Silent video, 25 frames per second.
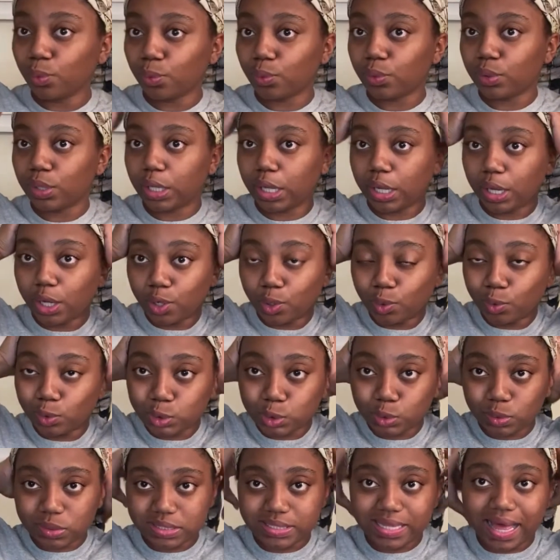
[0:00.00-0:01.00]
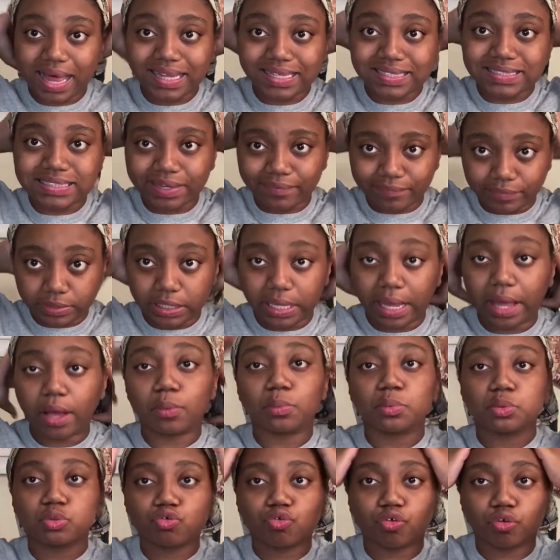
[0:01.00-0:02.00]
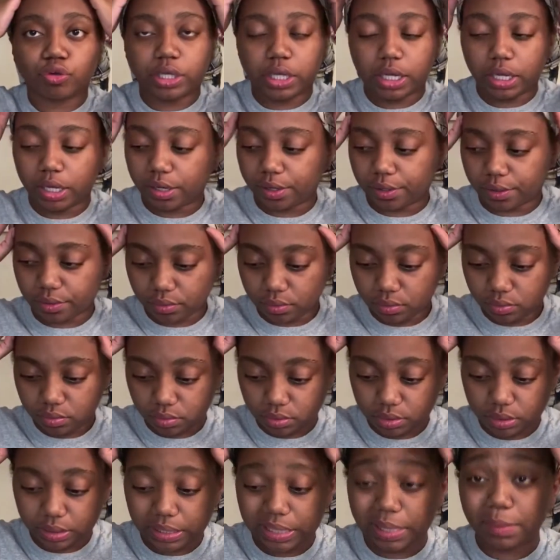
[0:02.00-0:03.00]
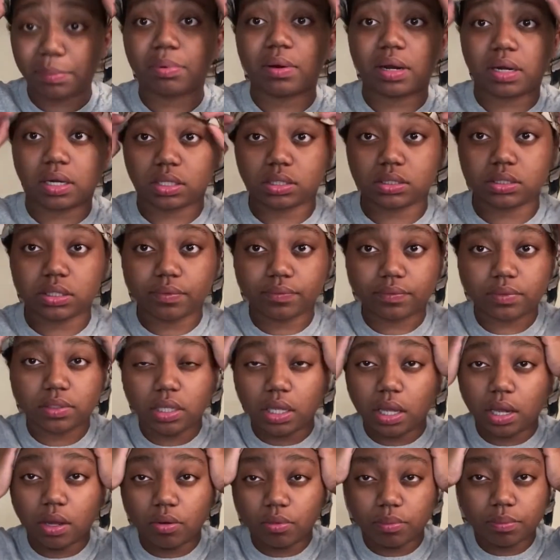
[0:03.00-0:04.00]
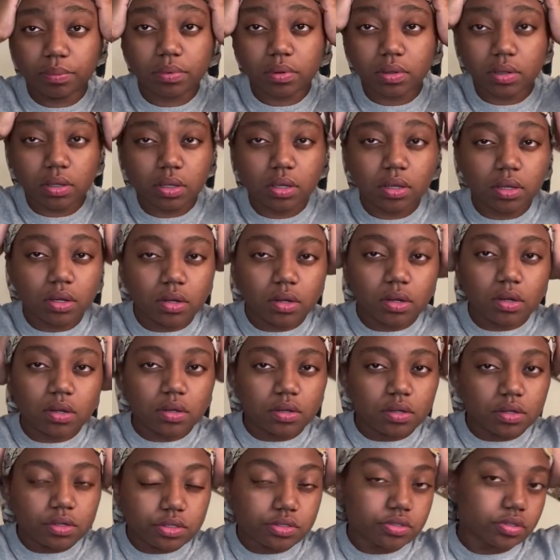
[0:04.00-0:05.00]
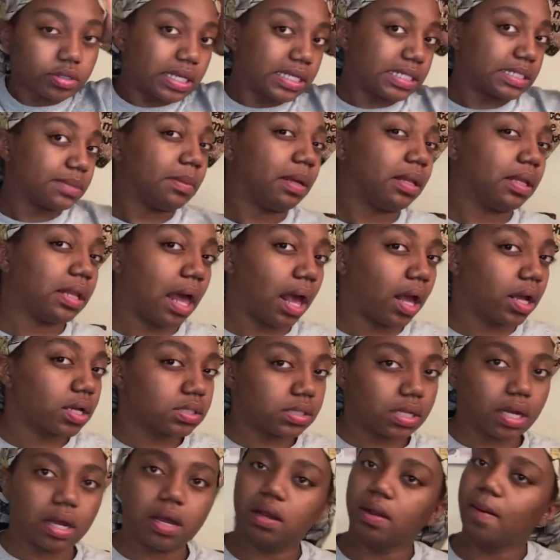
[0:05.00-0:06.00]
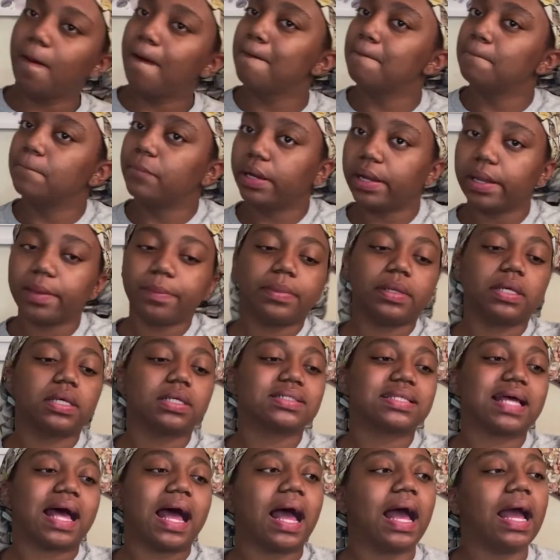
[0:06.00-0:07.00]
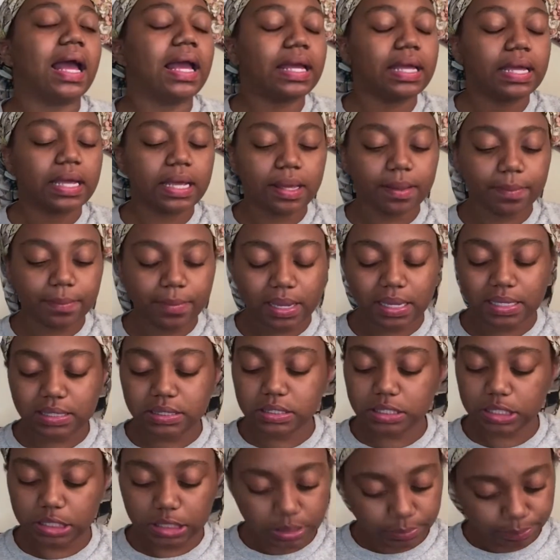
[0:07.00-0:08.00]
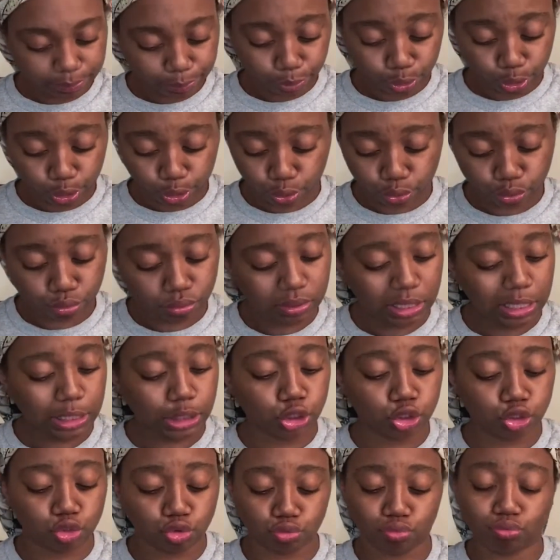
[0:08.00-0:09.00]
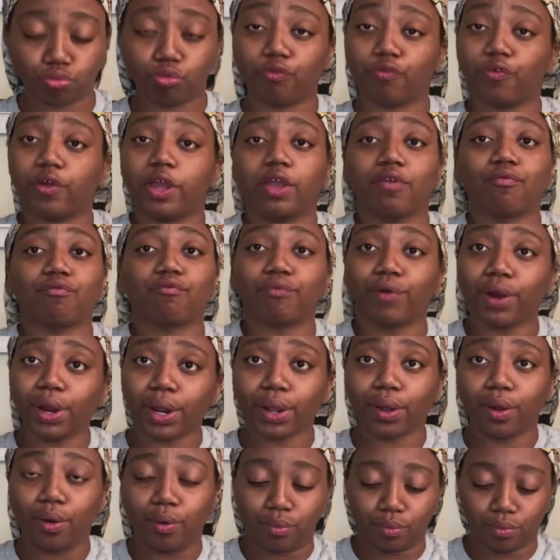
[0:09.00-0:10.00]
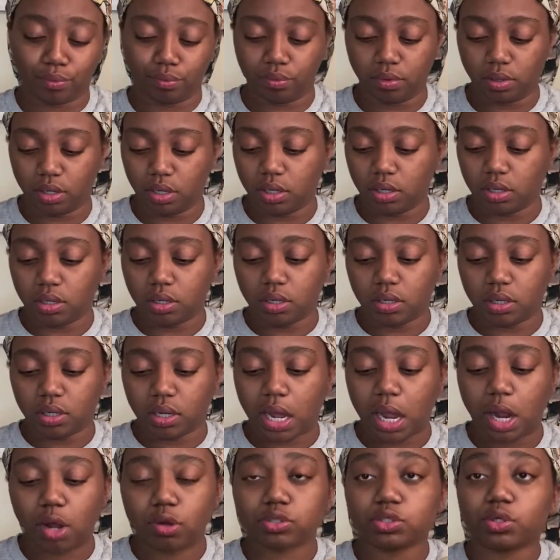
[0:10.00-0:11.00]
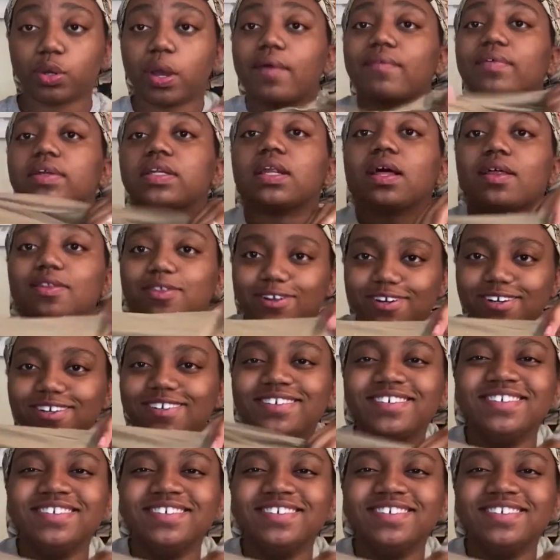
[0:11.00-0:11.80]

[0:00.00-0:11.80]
yeah, go to a stylist that really helps grow your hair and get products that really help. So that's my Loc Sock. But because I am a sleeper who likes to move around, I also have another